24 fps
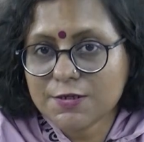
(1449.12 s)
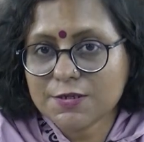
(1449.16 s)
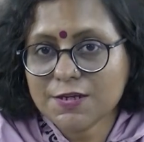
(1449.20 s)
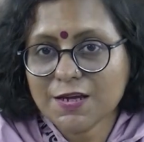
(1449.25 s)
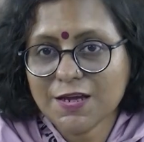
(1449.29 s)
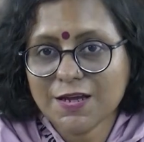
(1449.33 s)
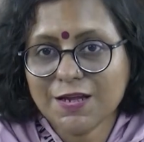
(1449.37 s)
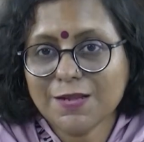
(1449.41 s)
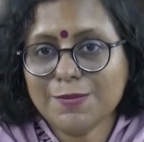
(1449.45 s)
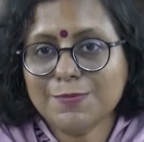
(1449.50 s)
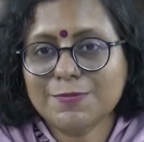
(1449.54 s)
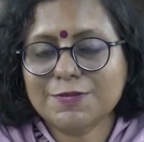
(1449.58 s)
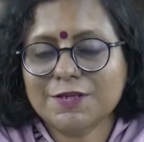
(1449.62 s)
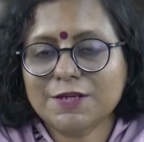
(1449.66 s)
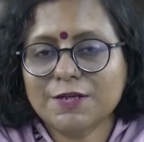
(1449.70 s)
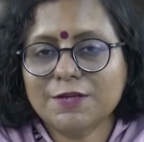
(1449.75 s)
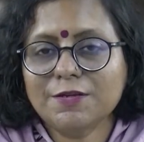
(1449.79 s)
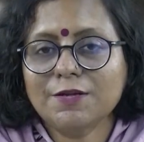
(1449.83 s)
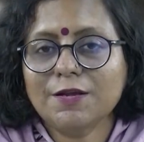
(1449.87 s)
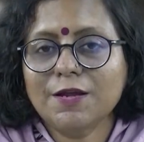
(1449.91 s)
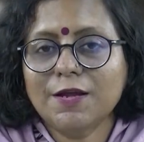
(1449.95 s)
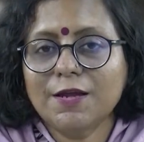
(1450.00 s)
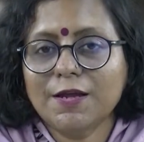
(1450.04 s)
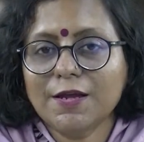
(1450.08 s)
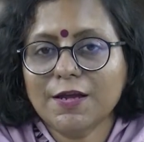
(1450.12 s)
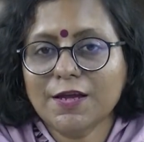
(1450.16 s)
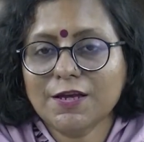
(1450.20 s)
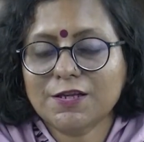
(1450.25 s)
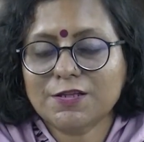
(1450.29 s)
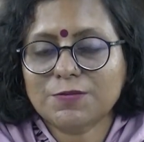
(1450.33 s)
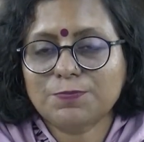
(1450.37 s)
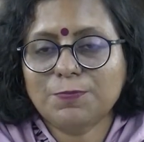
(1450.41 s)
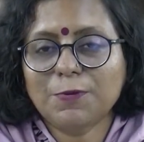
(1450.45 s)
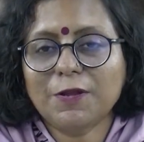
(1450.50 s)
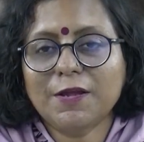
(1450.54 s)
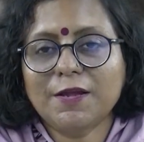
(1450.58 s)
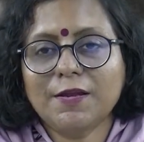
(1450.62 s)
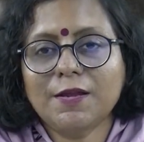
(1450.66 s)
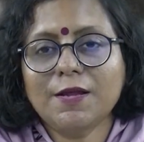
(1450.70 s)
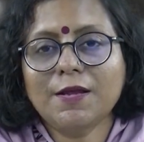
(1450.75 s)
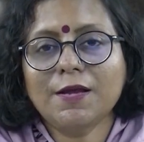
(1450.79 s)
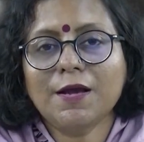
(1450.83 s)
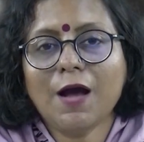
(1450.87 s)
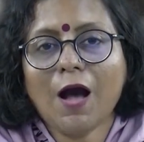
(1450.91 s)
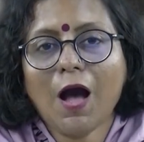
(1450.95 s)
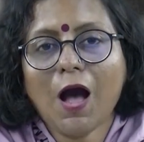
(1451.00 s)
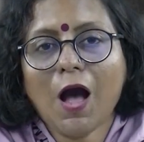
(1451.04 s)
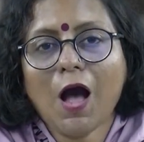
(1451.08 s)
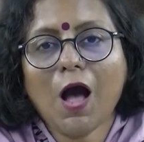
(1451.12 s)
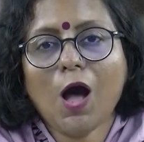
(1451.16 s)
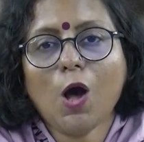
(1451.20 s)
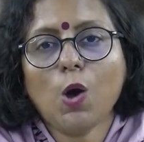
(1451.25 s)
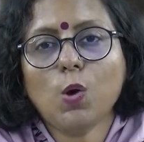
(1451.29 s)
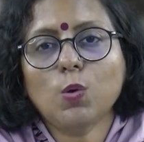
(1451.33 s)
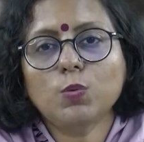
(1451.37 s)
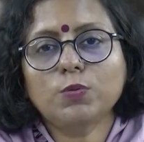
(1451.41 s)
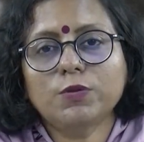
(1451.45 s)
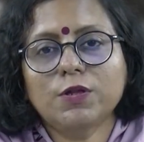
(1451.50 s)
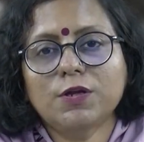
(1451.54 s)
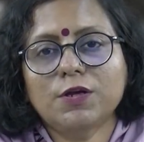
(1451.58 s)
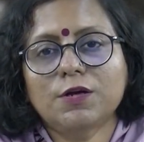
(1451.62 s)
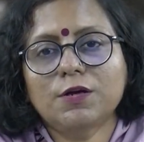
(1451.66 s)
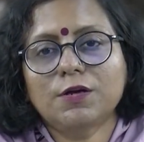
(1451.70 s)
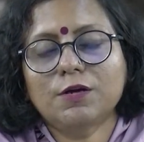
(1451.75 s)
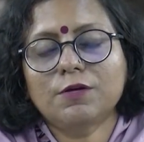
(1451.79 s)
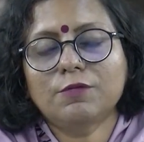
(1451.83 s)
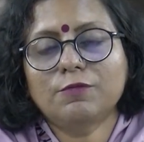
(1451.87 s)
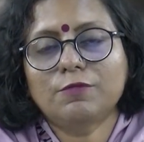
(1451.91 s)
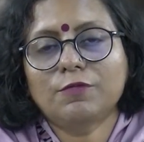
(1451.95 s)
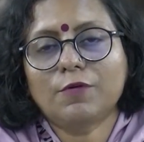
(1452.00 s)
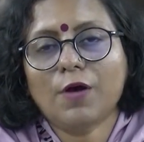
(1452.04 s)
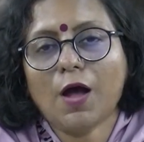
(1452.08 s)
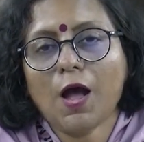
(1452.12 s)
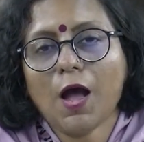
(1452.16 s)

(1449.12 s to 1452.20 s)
helps in explaining how the